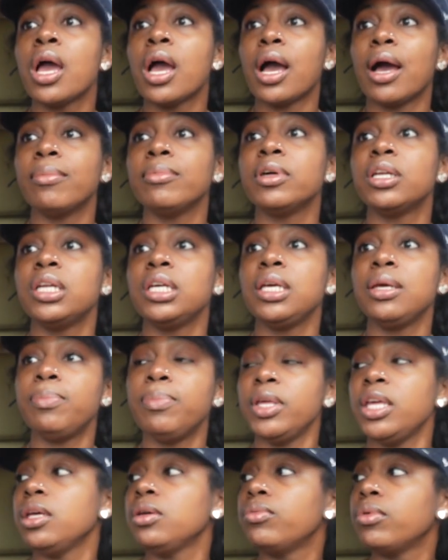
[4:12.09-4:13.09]
I'm gonna get
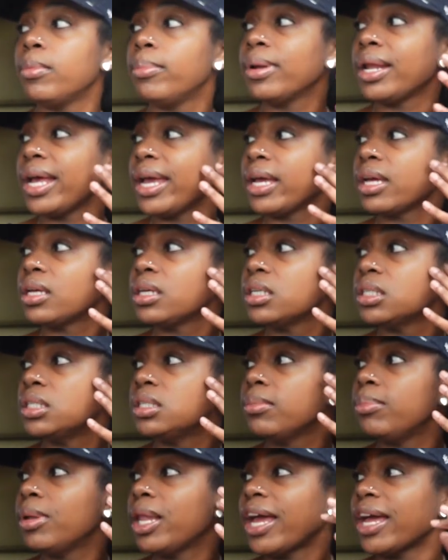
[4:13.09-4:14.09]
pink with black because
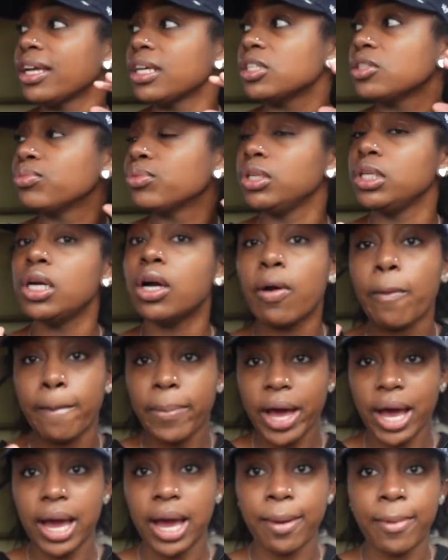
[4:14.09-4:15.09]
the black is really gonna
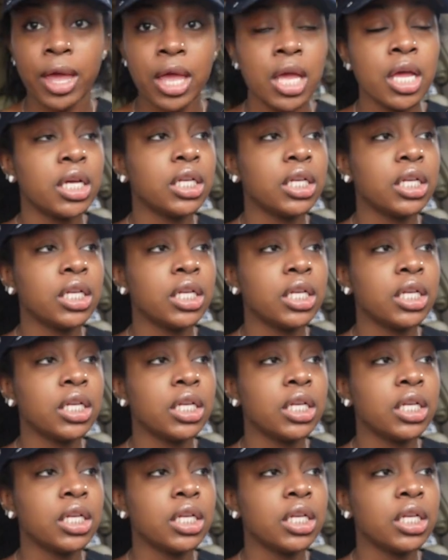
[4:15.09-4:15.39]
pop.